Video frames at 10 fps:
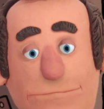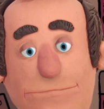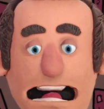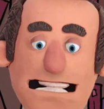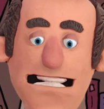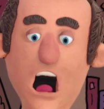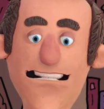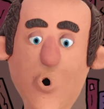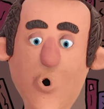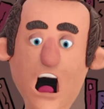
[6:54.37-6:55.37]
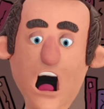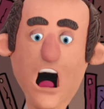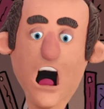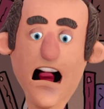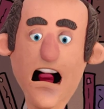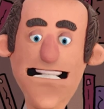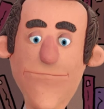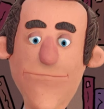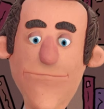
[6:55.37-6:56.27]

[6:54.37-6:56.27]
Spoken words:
He just willed